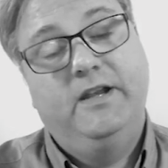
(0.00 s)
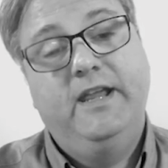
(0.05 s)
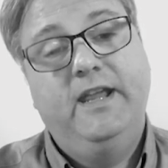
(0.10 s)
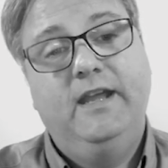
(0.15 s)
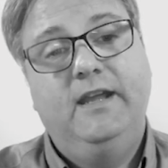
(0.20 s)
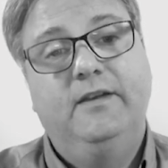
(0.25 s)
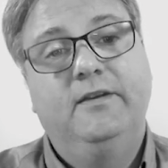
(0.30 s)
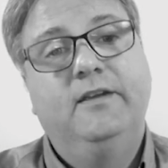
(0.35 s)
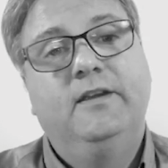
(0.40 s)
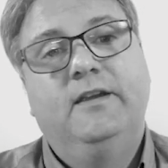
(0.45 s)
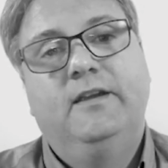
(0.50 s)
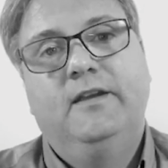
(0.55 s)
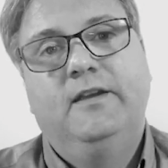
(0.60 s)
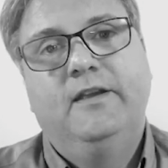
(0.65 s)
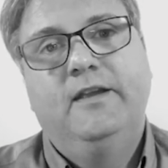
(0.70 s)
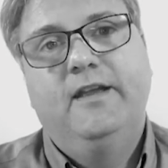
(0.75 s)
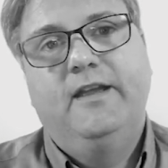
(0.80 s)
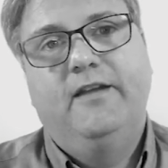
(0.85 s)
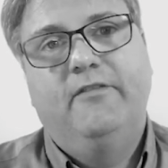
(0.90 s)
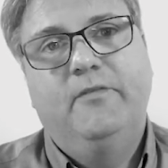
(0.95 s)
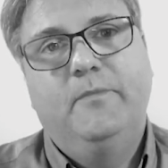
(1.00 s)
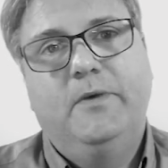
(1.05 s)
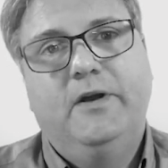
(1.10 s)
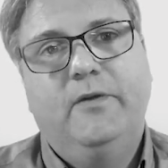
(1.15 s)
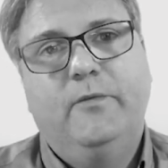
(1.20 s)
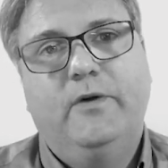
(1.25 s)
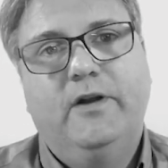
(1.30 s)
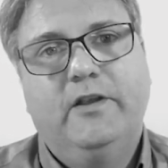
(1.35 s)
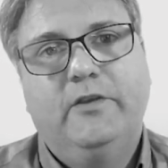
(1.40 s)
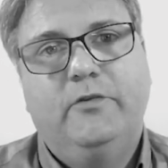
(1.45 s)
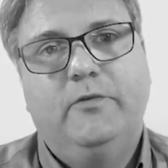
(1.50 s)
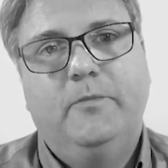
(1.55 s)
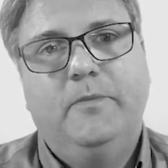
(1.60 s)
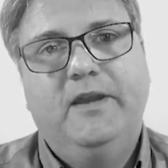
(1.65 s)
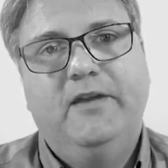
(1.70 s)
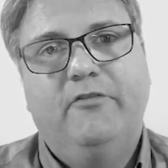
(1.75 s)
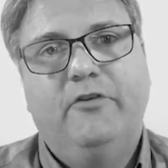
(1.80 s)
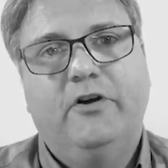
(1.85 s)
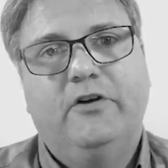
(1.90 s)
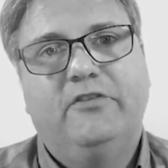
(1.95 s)
But hey, everybody wants to
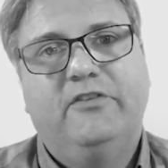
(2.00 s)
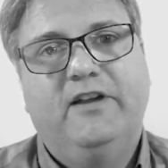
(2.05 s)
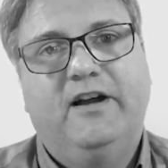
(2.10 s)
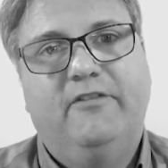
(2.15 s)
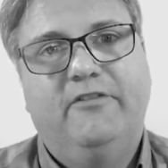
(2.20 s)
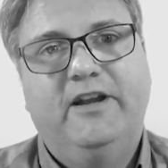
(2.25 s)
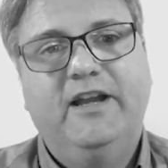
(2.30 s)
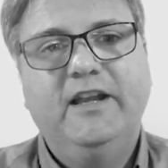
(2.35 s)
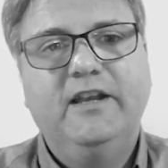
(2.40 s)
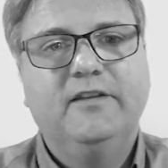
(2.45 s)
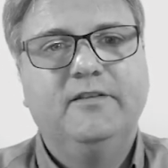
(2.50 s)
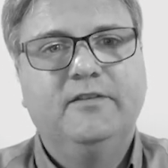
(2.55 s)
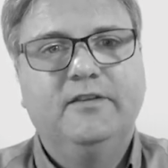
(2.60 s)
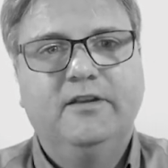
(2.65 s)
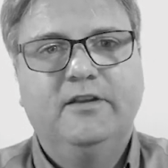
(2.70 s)
be a rock star, right?